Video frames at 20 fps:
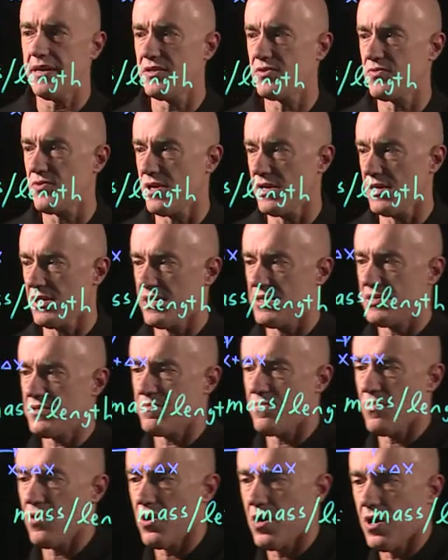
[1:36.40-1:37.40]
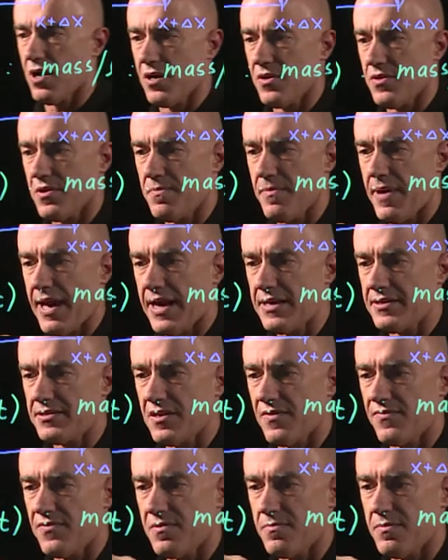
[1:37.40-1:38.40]
is really small, the mass
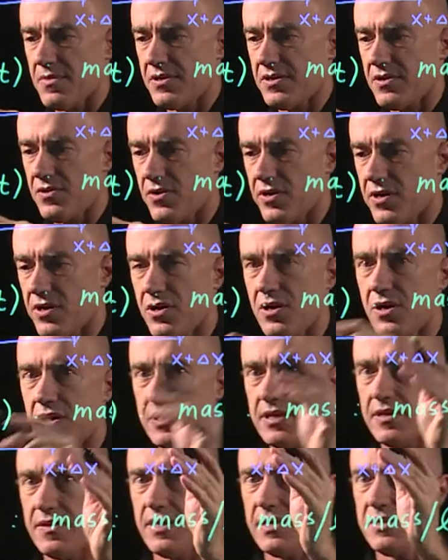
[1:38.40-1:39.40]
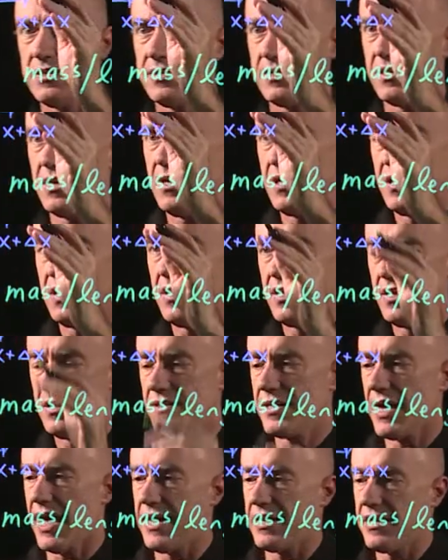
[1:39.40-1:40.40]
of the material in this
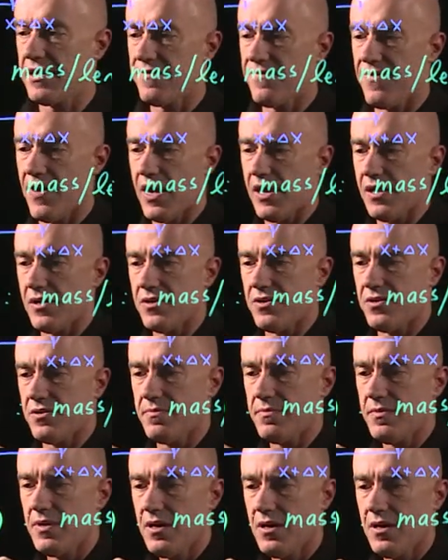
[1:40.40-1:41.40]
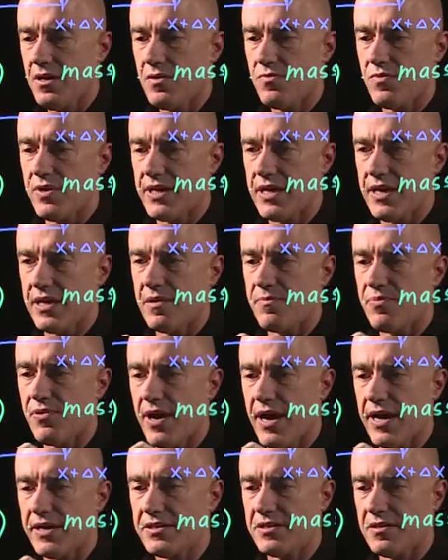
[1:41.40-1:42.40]
tiny volume we can
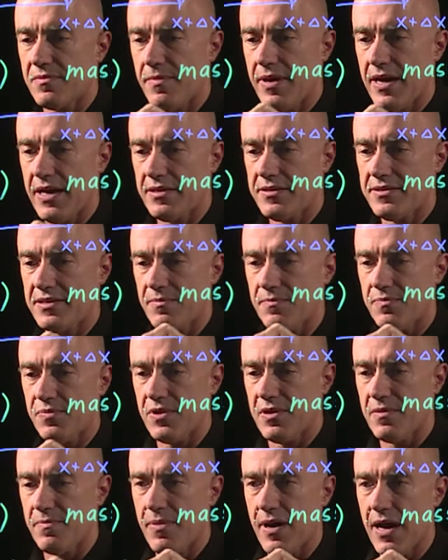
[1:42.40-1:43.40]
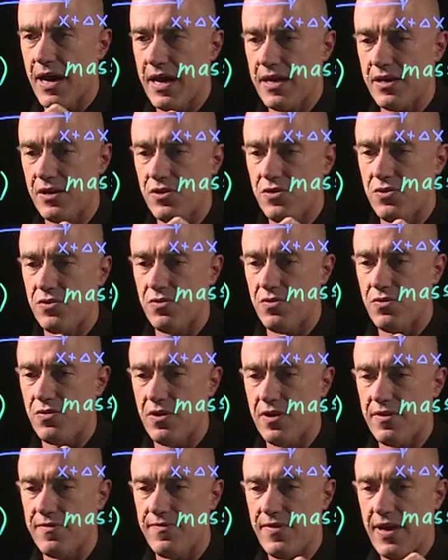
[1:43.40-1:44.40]
approximate simply by u
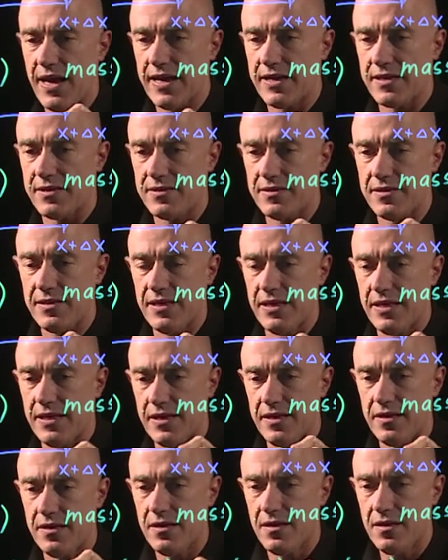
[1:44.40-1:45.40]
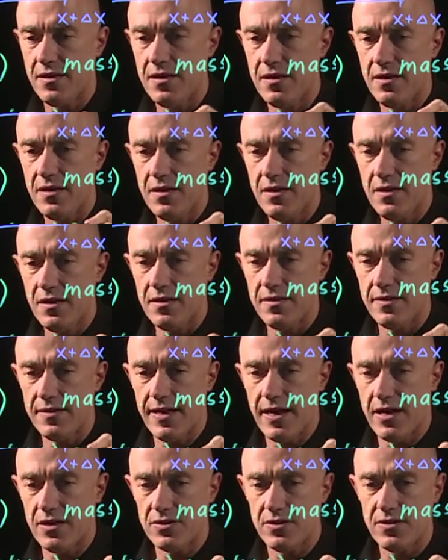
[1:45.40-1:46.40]
of xt
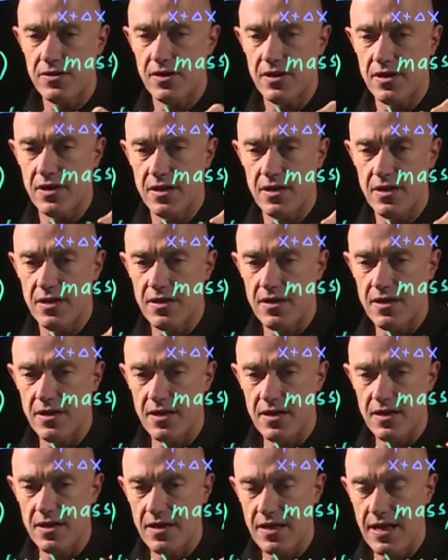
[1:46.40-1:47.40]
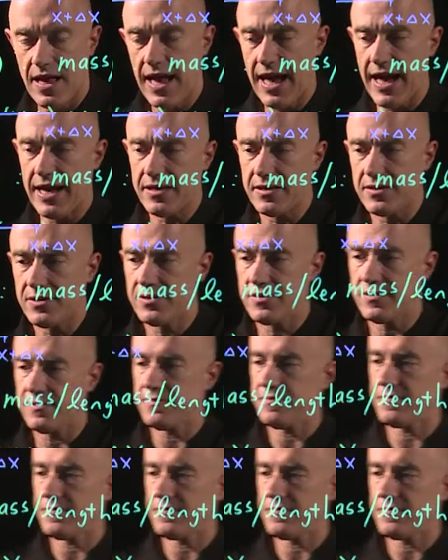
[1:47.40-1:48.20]
delta x.